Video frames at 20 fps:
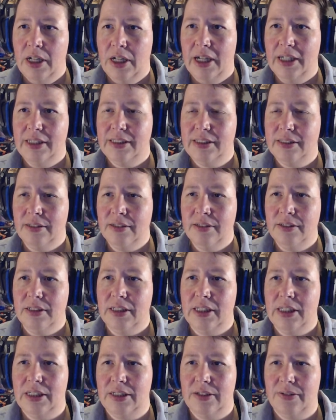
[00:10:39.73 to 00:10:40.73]
I still
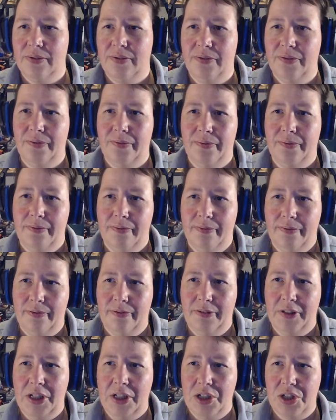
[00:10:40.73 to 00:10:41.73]
need to
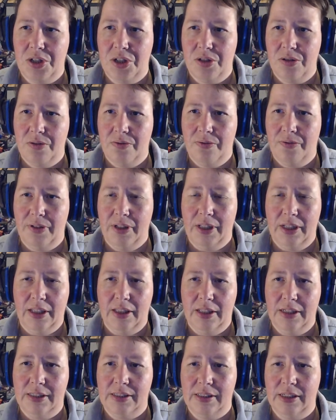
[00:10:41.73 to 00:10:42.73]
finish filling
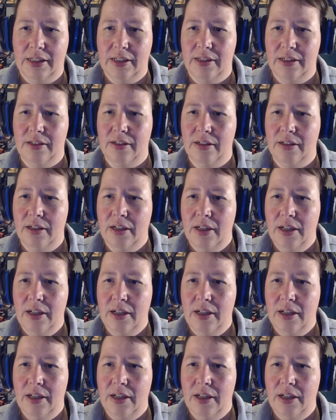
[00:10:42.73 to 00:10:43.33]
this in.